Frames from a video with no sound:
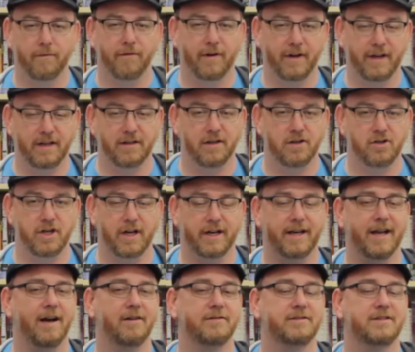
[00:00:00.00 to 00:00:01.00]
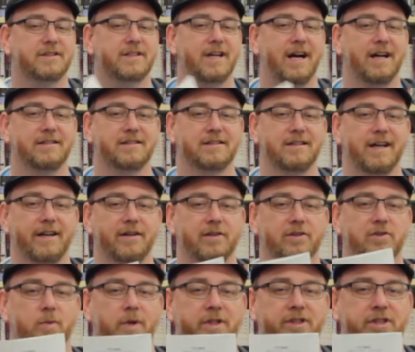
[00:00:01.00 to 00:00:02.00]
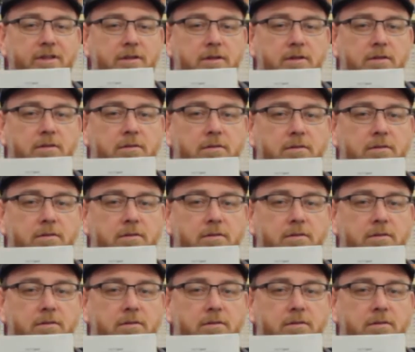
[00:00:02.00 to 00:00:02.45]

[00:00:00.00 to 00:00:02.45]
forget to check out Scott Snyder's Witches.